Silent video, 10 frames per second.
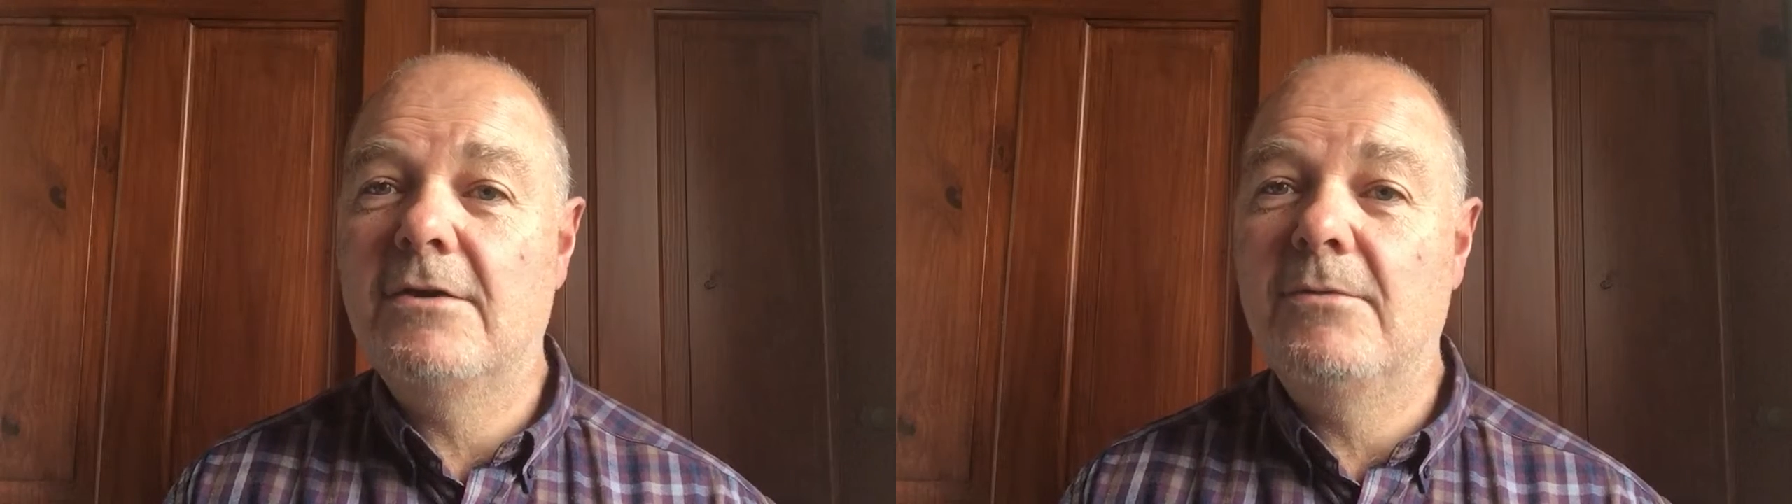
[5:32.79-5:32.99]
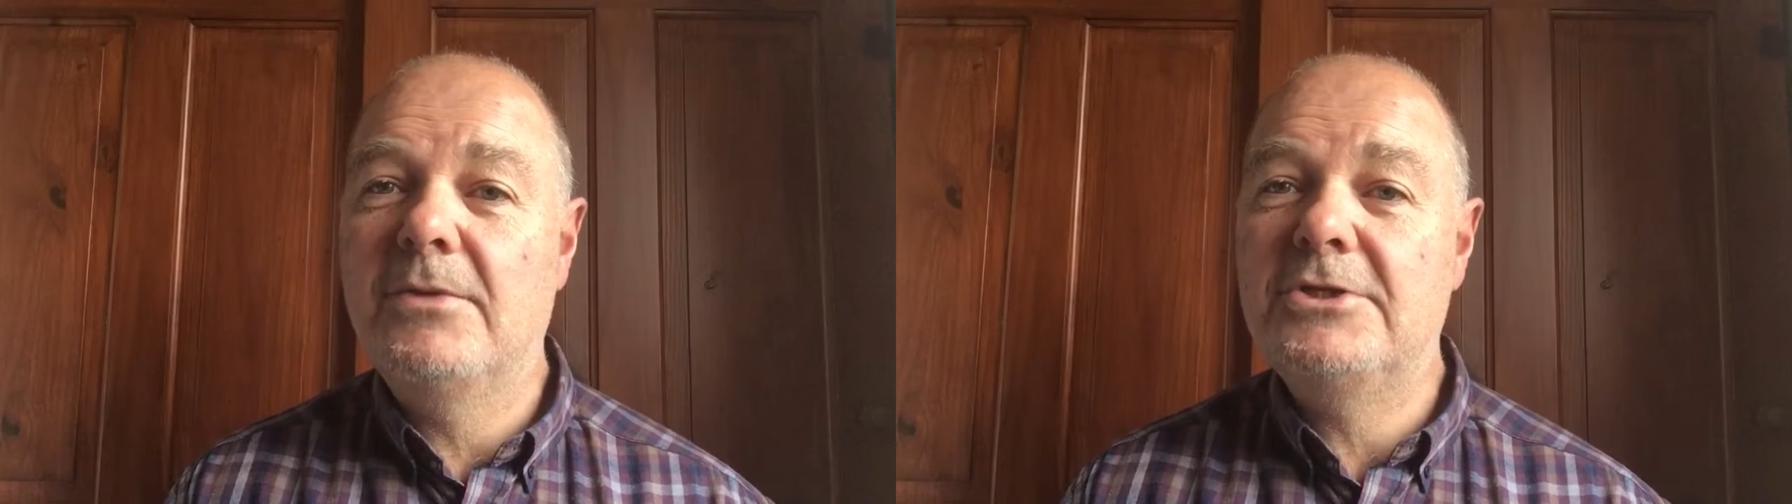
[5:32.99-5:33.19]

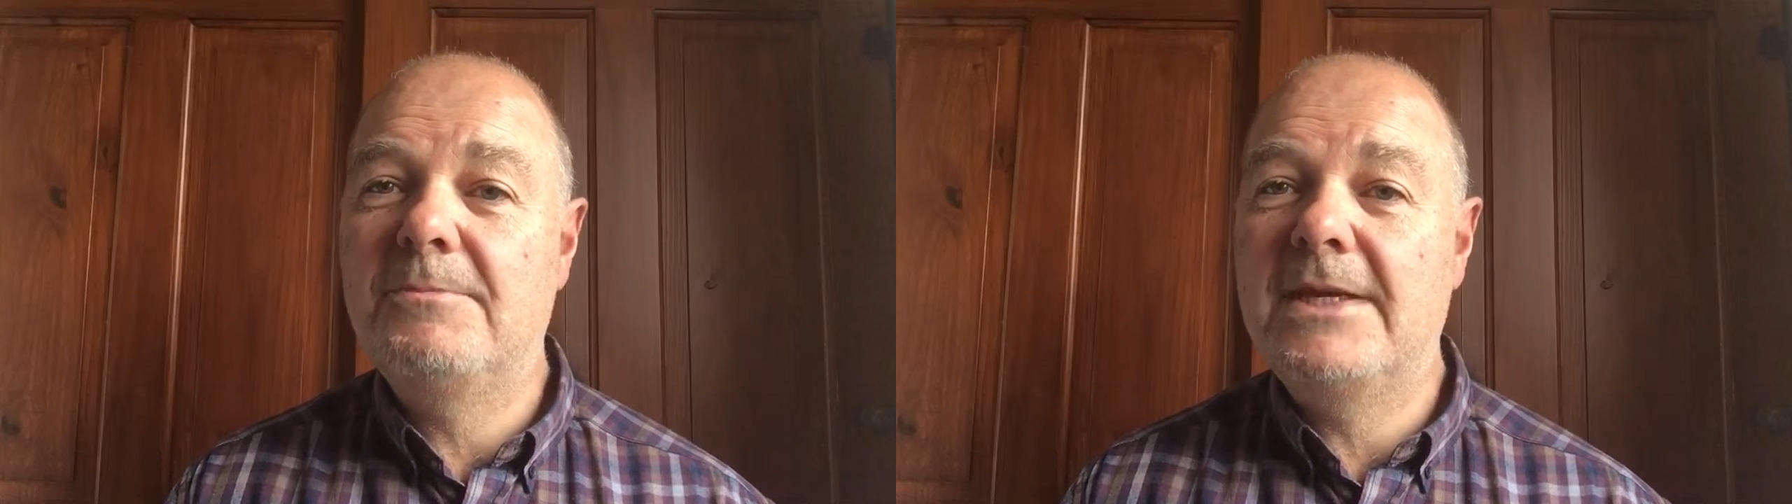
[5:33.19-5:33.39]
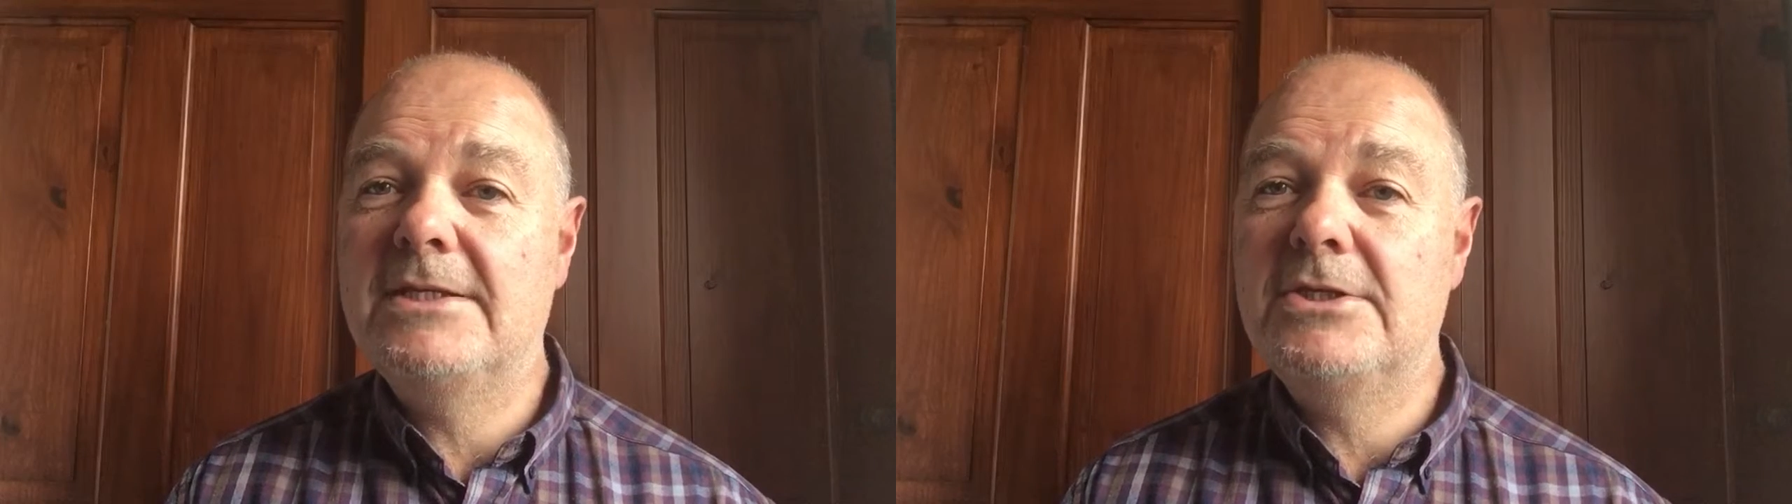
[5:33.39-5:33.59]
on
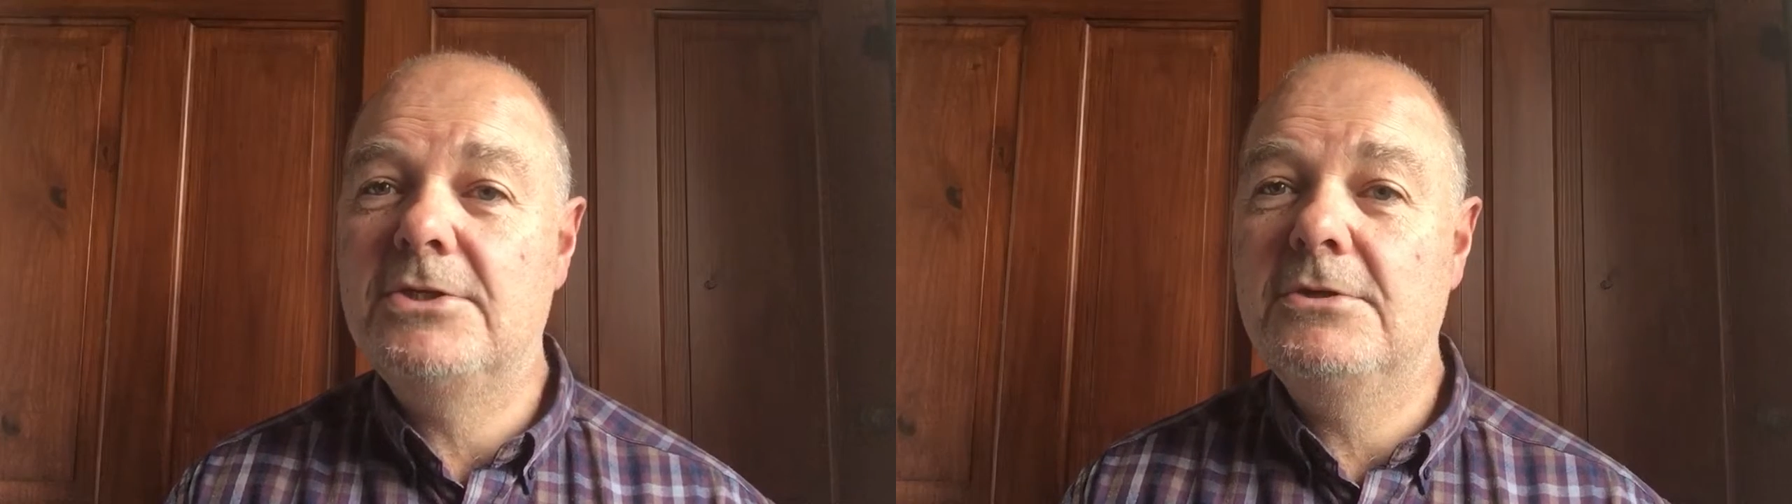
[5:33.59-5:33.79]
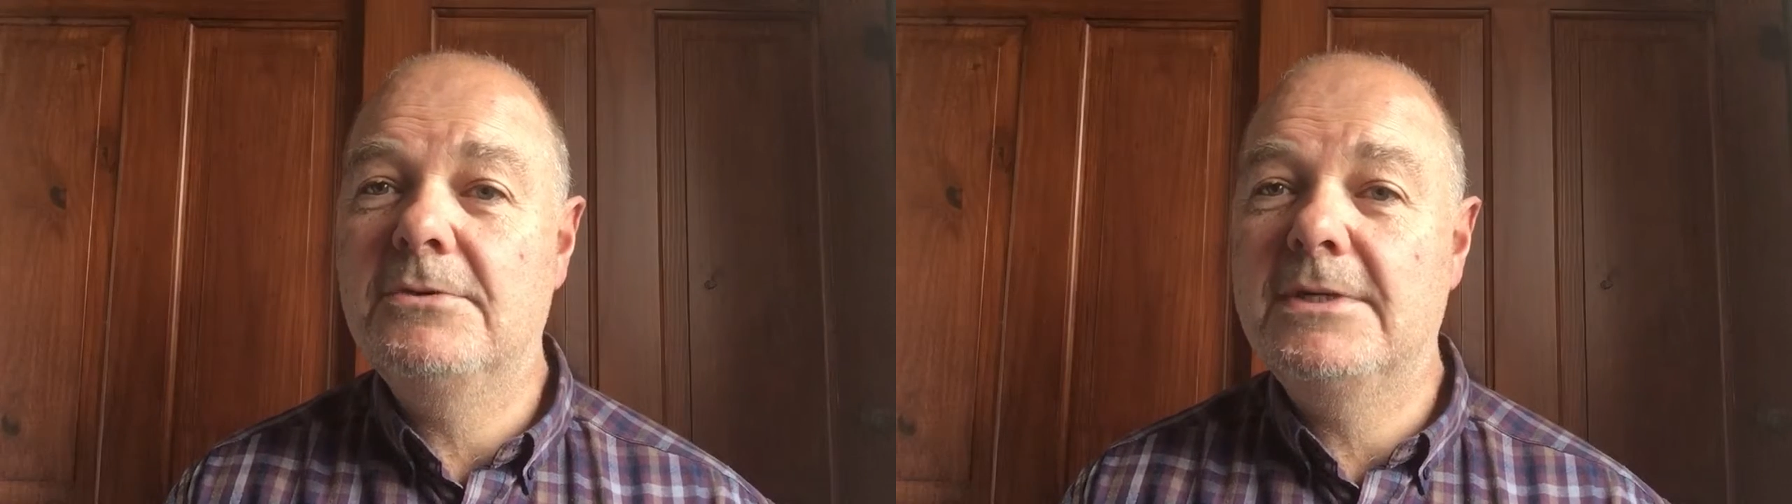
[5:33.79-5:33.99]
which bits
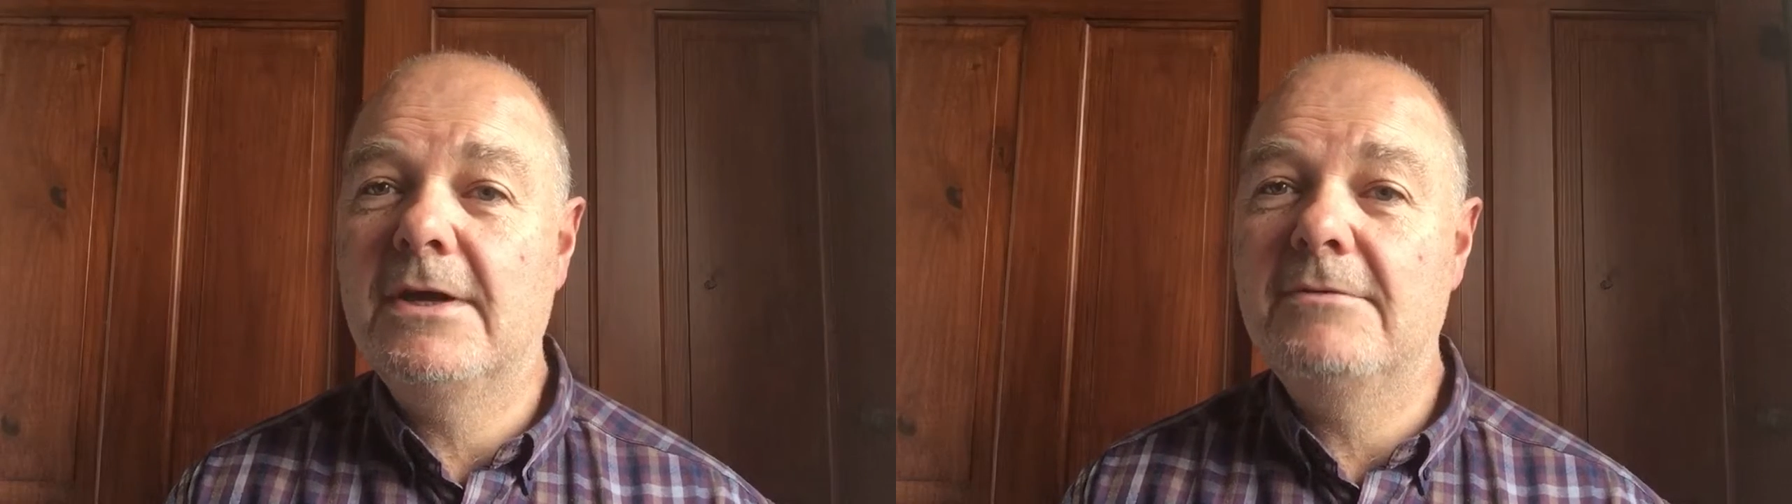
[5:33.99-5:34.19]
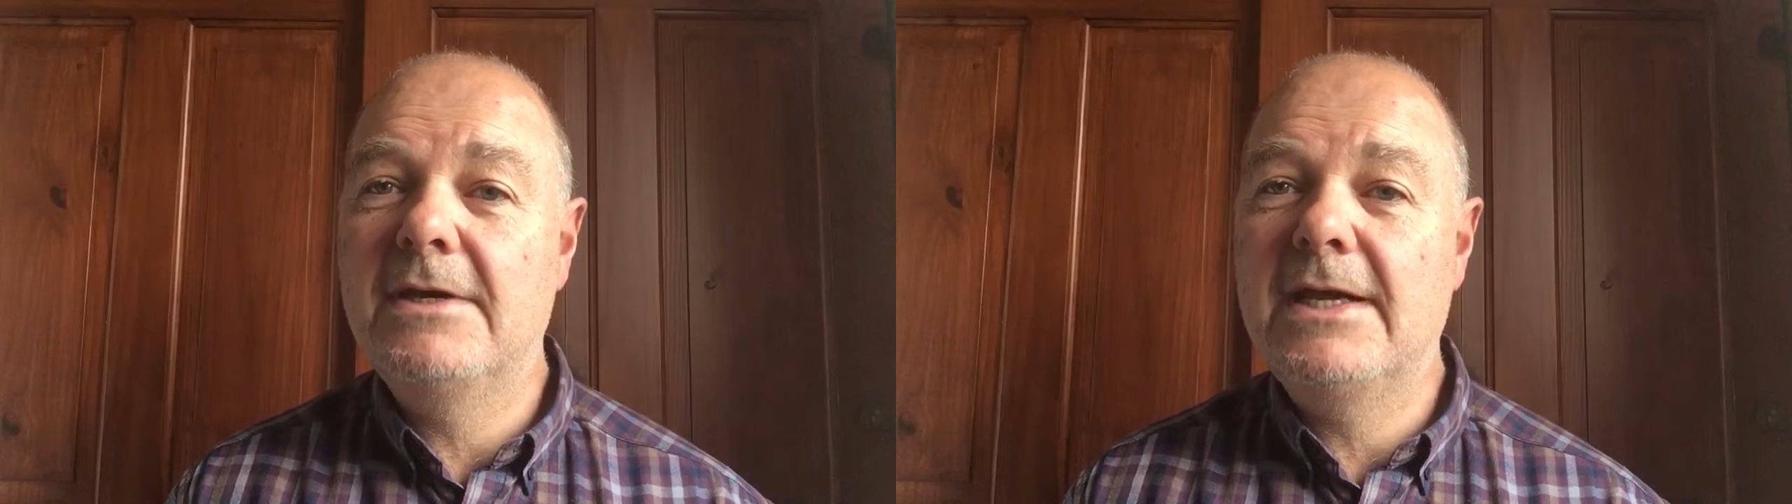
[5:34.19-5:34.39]
you do and
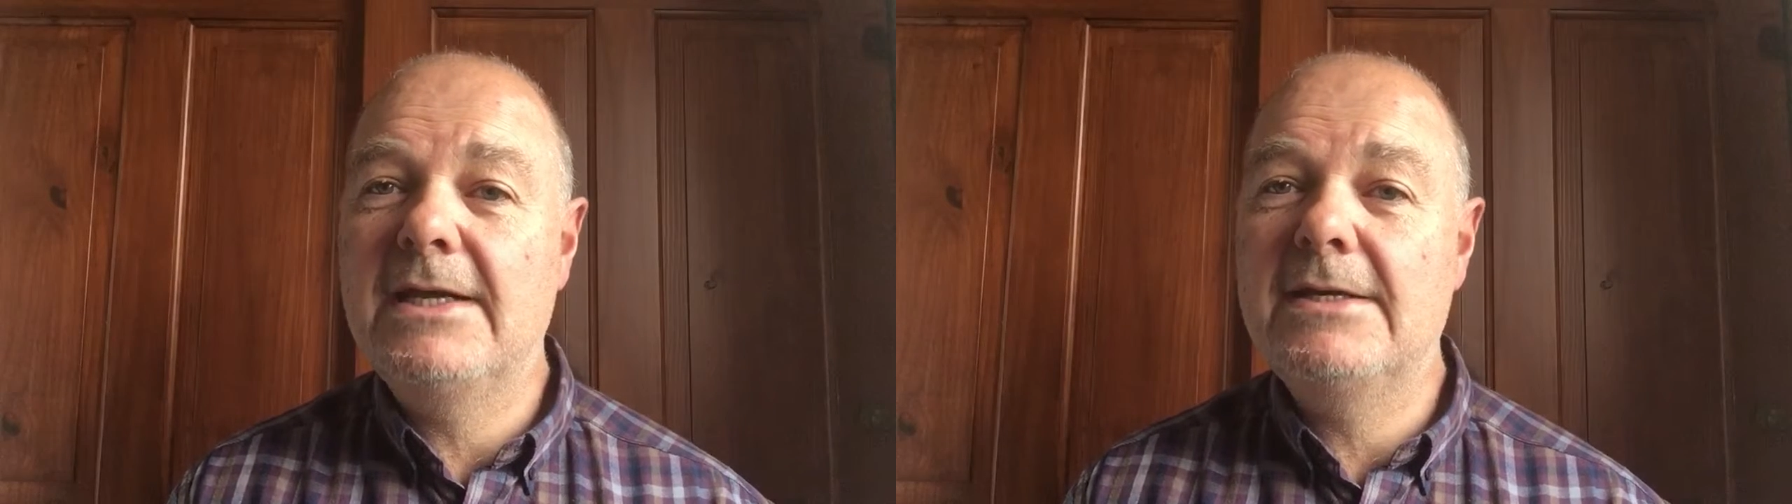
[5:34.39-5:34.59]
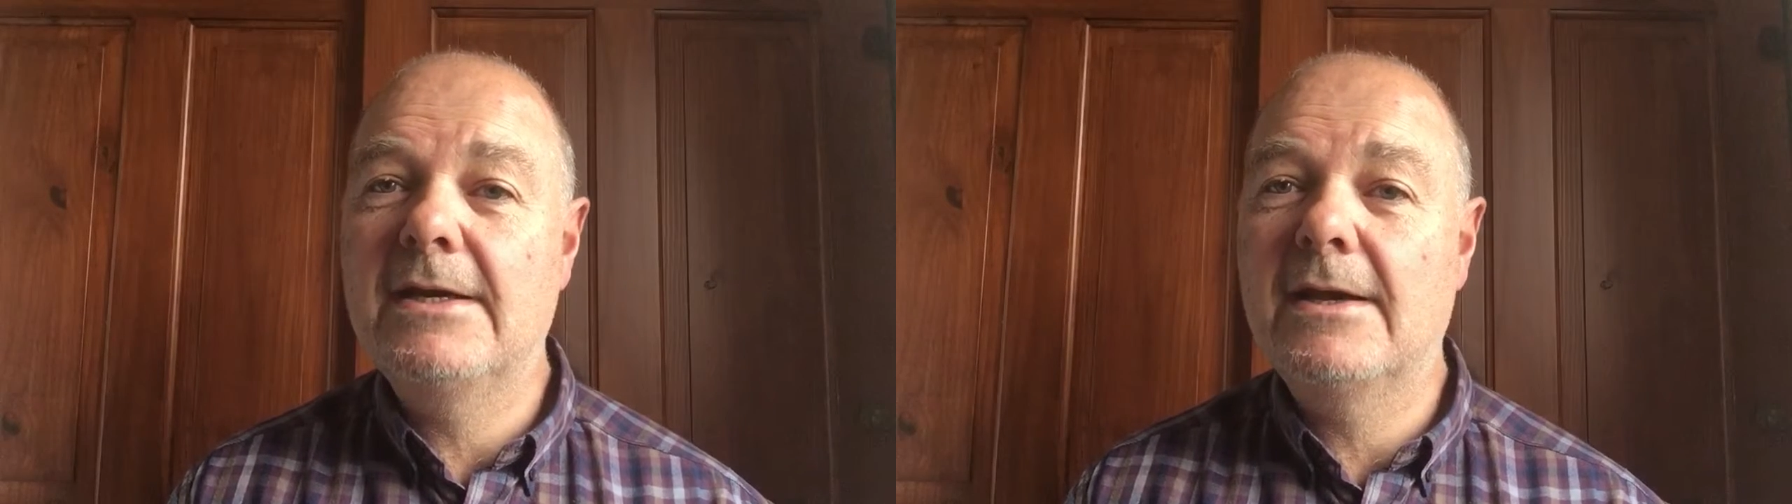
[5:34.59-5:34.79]
don't
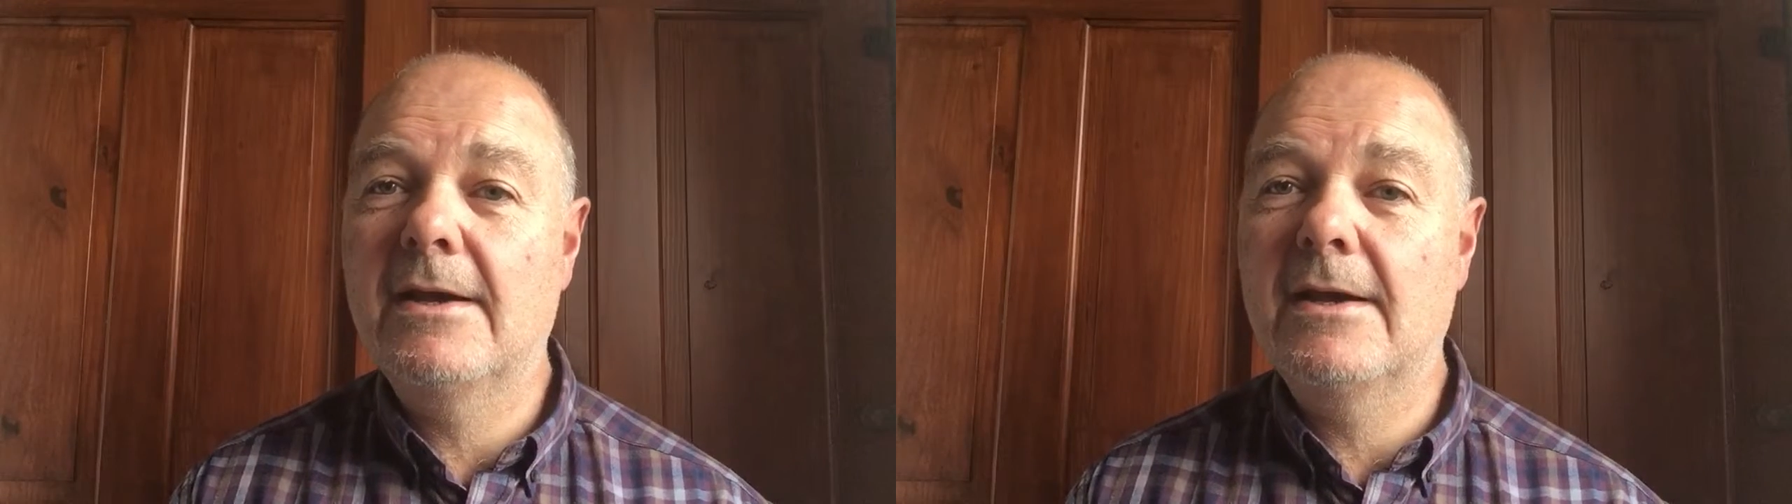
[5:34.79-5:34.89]
need.